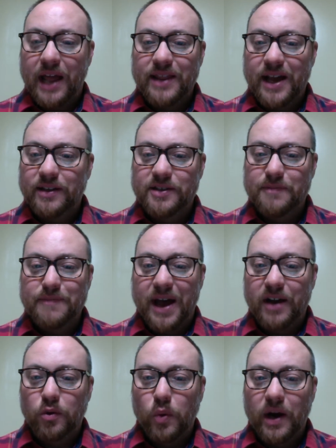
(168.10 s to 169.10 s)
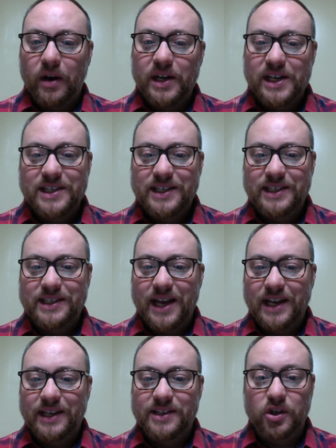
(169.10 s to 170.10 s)
that doesn't matter where it is in a
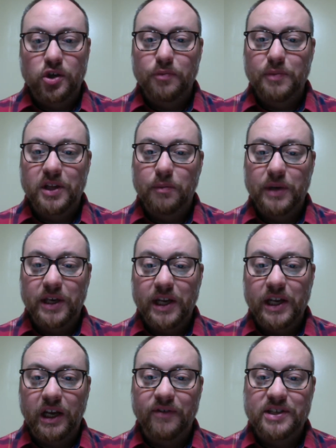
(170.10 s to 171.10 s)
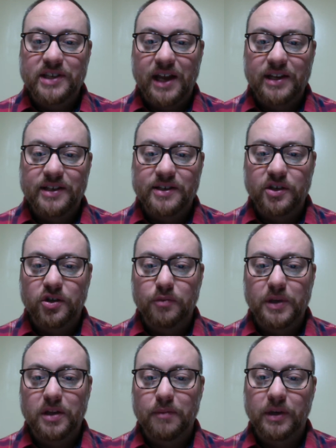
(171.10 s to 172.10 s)
sentence. It could be at the beginning of a sentence, it could
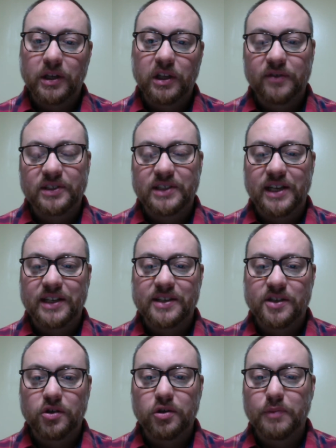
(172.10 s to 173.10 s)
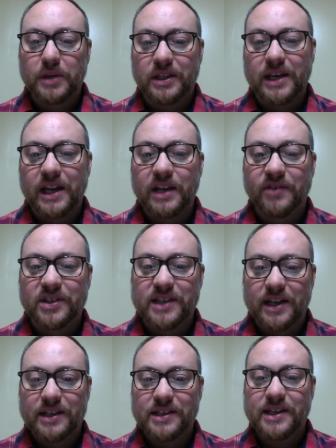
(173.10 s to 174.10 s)
be in the middle of a sentence, it could be at the end of a
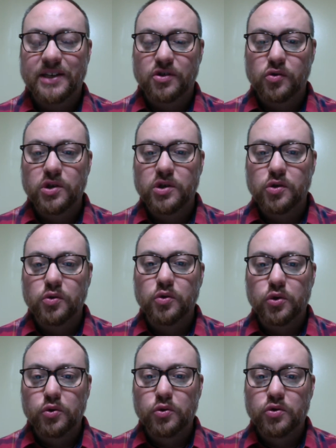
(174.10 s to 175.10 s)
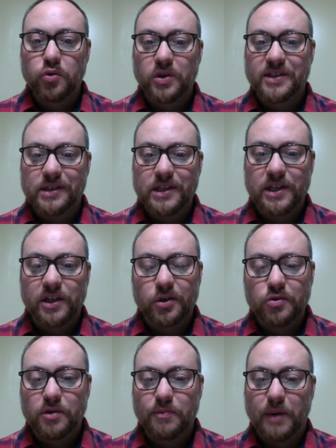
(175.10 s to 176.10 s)
sentence. As soon as you use or see an
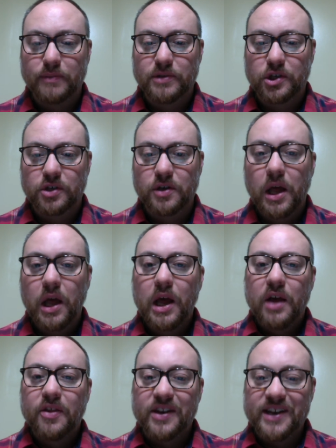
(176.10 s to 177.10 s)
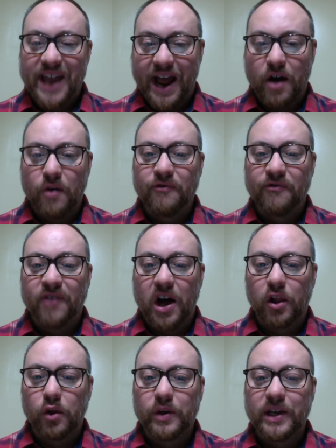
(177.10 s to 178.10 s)
accusative preposition, the noun
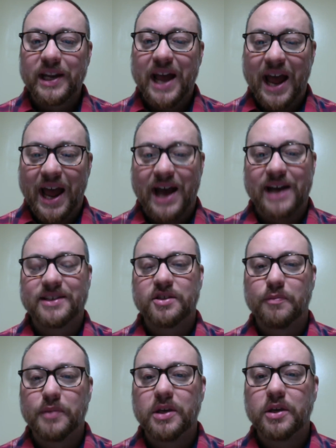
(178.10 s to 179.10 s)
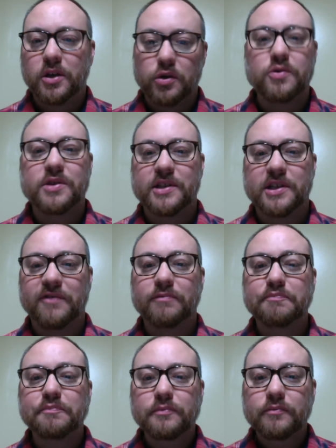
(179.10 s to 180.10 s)
following it has to be accusative.
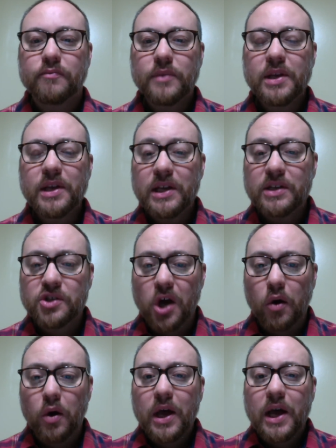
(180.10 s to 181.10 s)
So